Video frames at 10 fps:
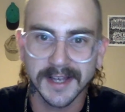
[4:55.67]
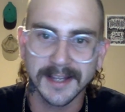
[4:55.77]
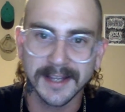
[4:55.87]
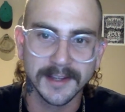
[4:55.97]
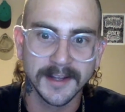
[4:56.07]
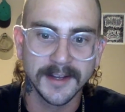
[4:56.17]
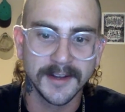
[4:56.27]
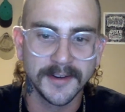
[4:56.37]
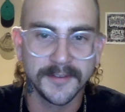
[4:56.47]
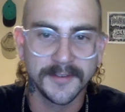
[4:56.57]
I
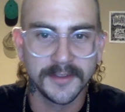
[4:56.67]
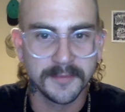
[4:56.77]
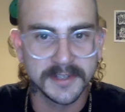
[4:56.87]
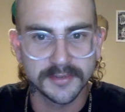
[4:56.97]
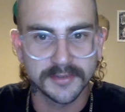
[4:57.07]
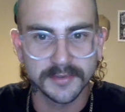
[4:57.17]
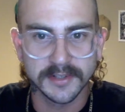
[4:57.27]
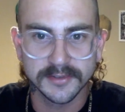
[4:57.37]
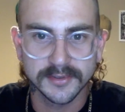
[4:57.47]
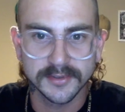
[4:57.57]
love the mystery
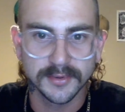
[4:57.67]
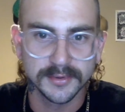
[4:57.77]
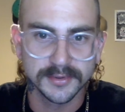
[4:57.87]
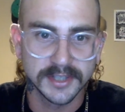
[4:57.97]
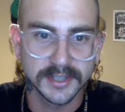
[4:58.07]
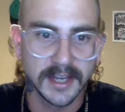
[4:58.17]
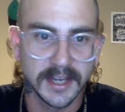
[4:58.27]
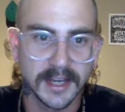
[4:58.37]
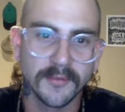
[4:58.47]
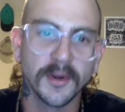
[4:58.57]
school shit,
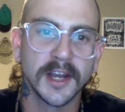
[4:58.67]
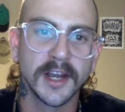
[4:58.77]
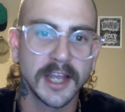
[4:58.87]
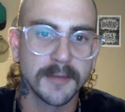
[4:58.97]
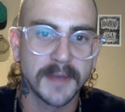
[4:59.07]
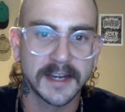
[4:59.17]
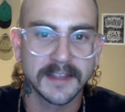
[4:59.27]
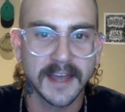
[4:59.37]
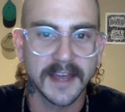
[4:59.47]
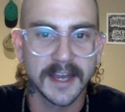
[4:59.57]
and we're going to get back to
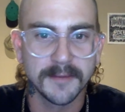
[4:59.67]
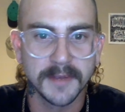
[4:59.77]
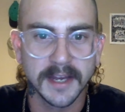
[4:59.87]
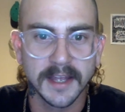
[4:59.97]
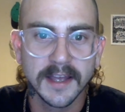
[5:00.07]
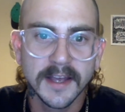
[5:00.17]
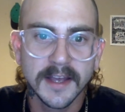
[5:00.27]
that in a minute.